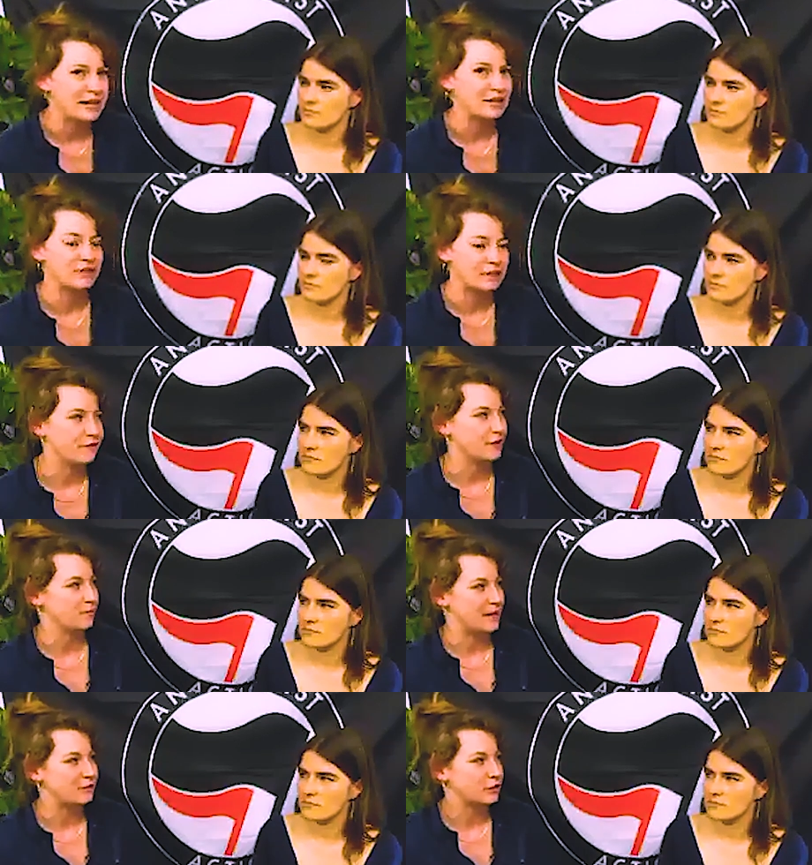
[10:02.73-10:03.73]
Speaker 1: really fun and
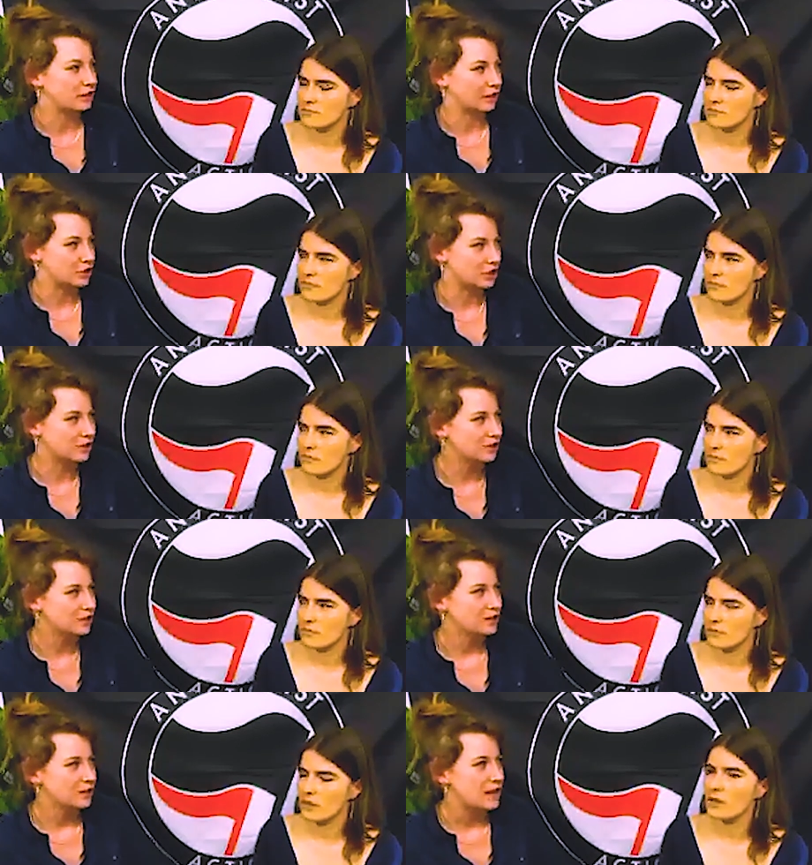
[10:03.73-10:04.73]
playful discussion
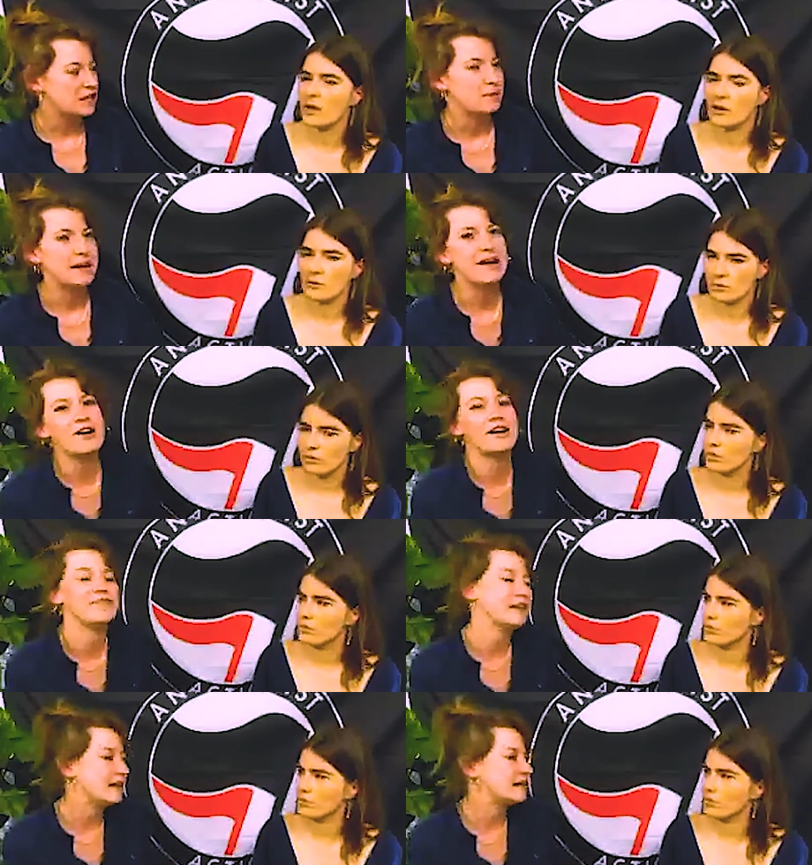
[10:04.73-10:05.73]
it's be like, oh, I really
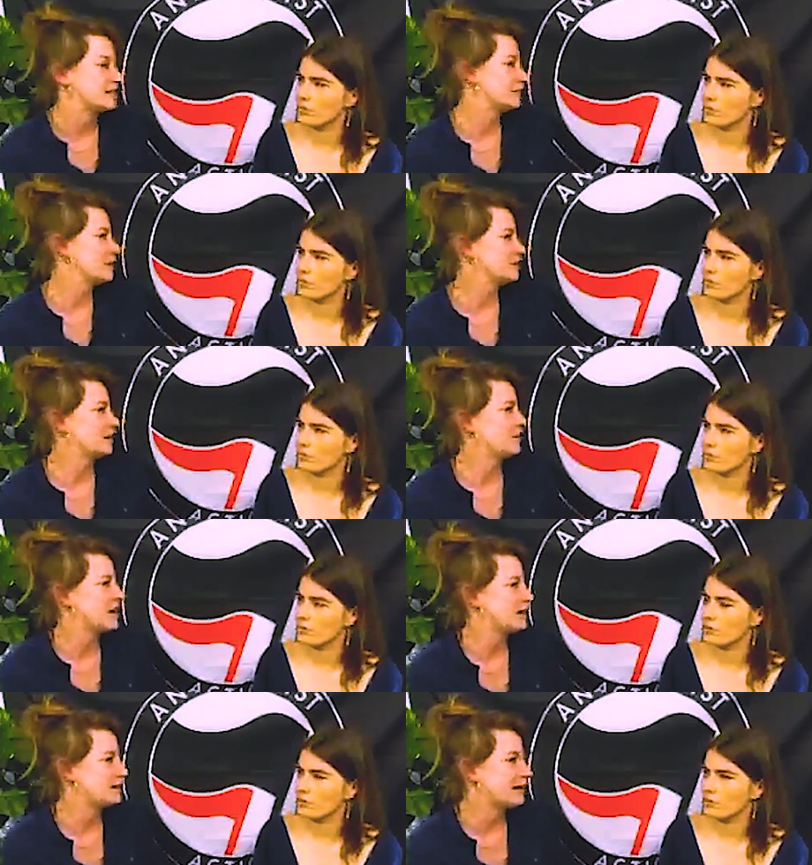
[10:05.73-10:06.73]
liked it when you did this.
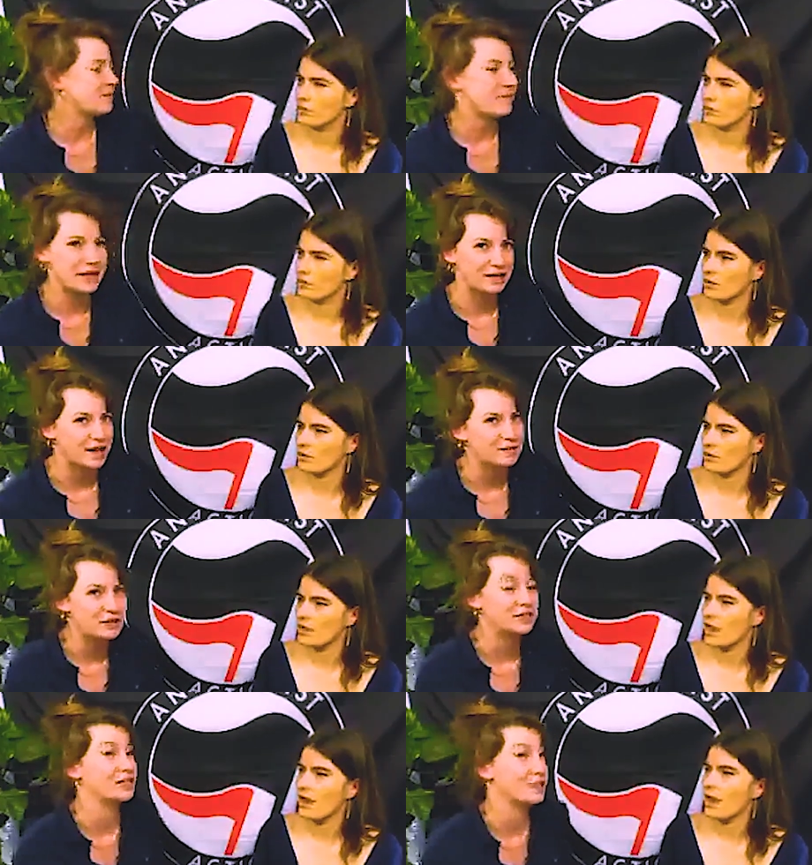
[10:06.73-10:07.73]
Like maybe next time you can
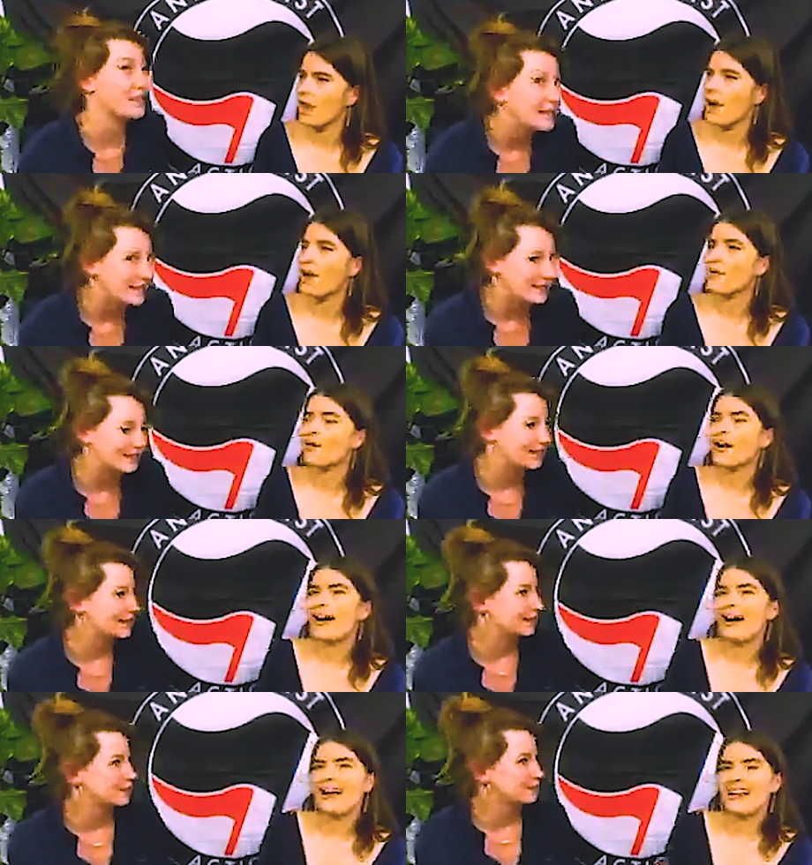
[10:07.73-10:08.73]
do this. Well,
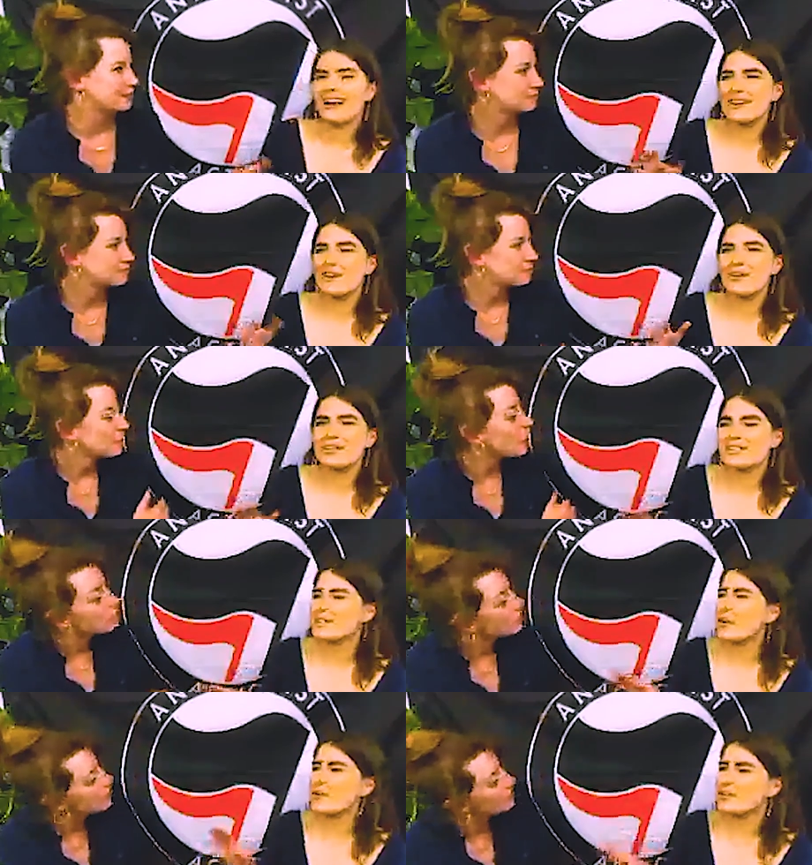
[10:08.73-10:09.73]
like,
Speaker 2: I don't know. It's you
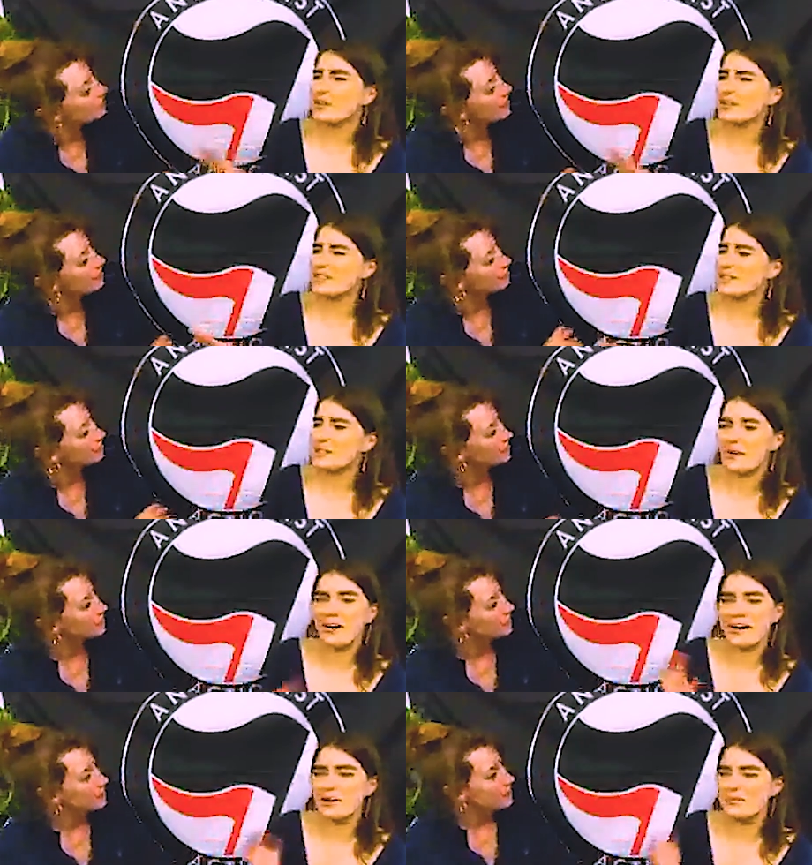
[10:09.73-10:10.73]
more dirty talk.
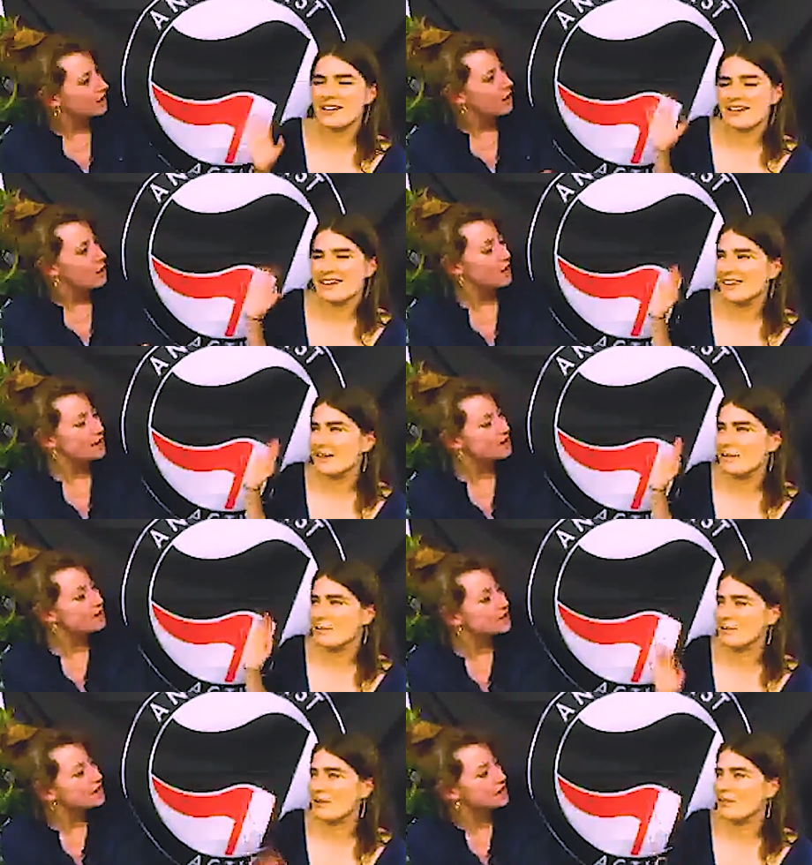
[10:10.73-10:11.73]
I'm uh, again. But it's
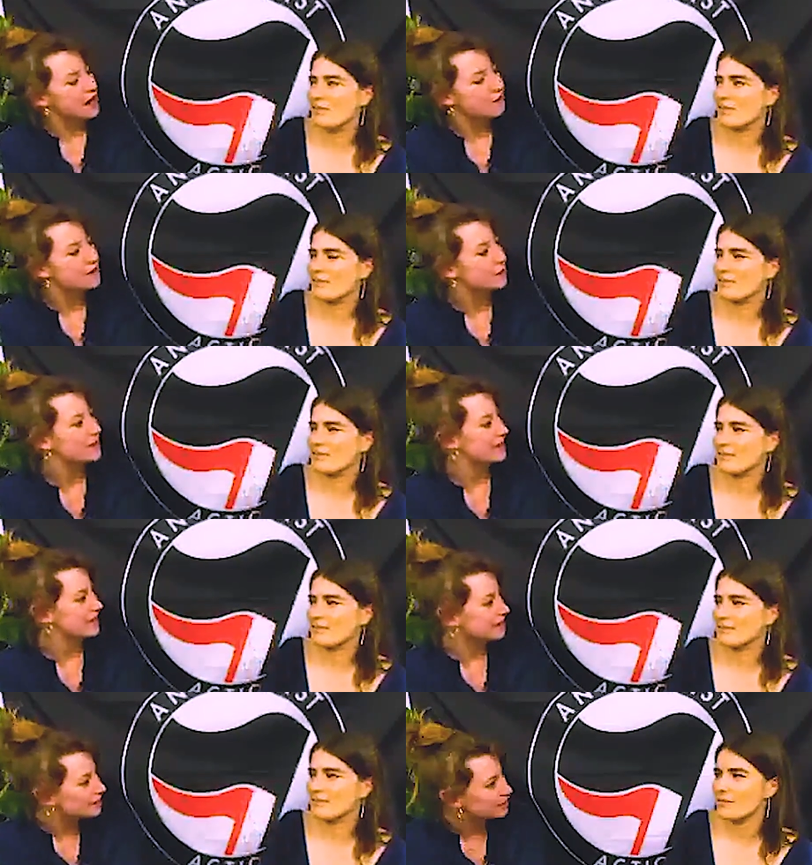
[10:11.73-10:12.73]
Speaker 1: not I find it quite
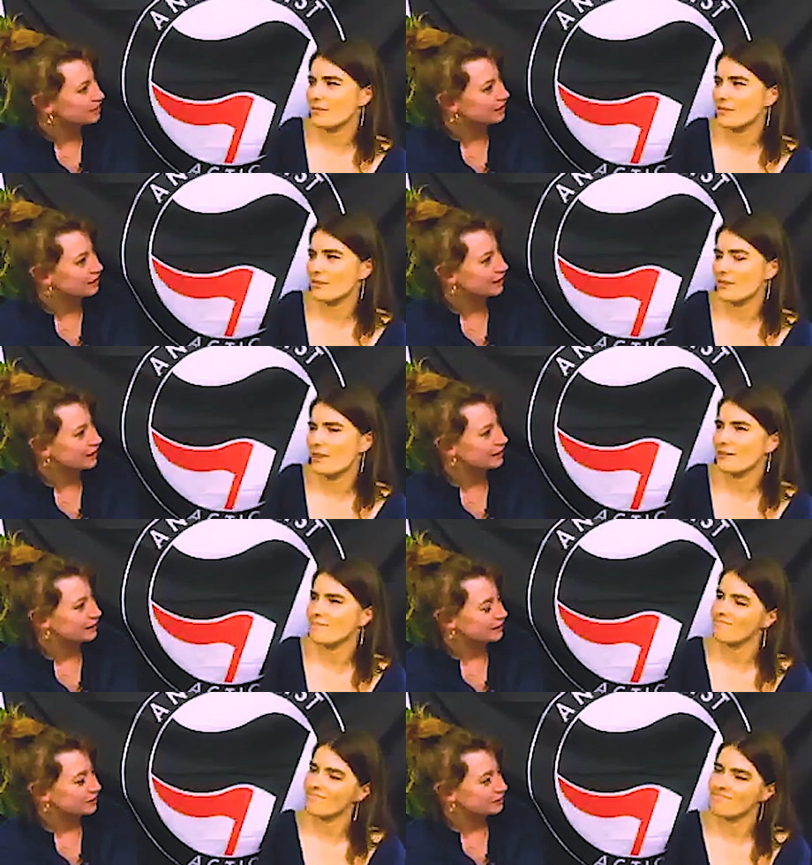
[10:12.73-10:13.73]
innocent. Like
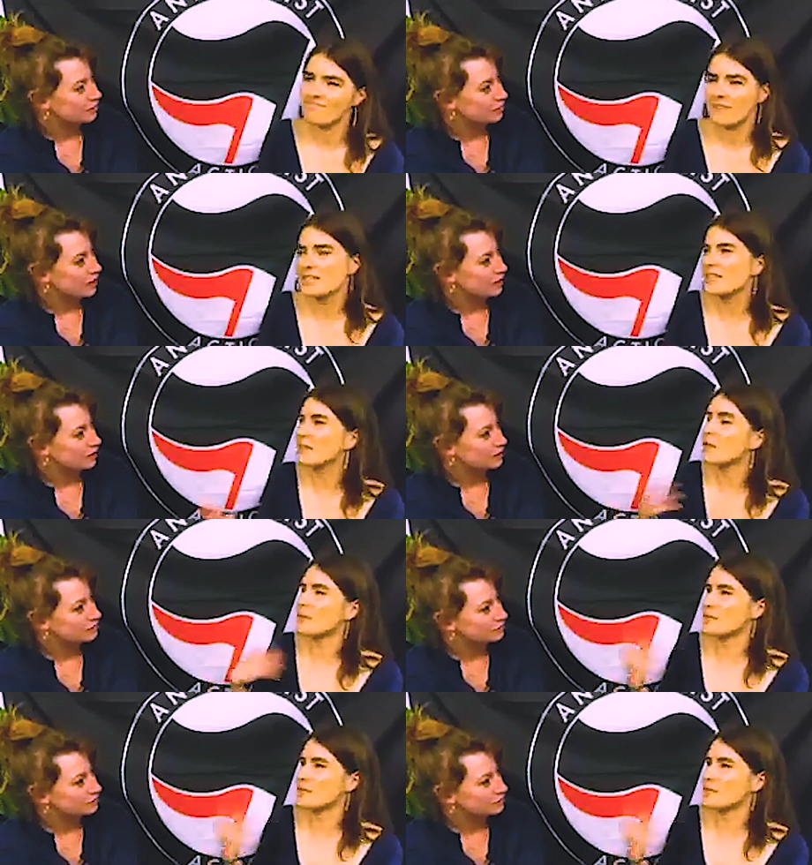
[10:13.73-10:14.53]
it's a little bit to